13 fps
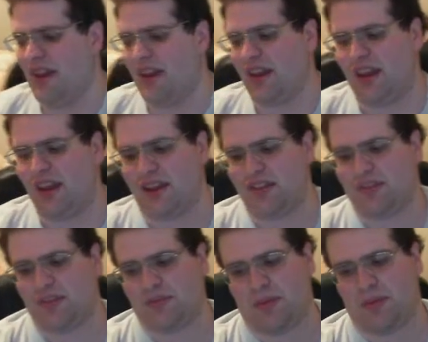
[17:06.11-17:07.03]
an
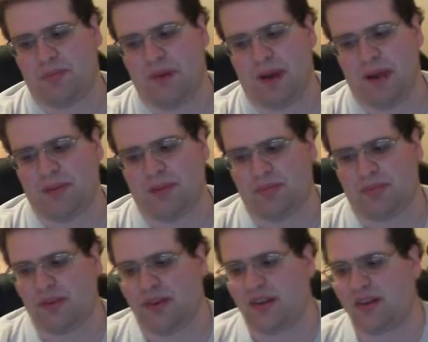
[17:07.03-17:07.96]
Asian papaya and
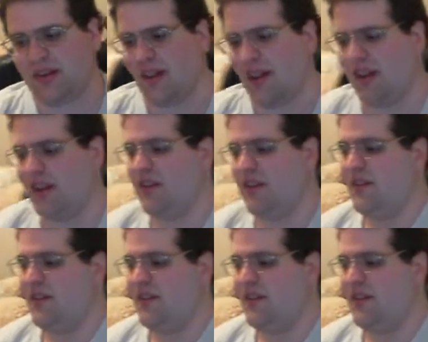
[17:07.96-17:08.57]
Brittany's like,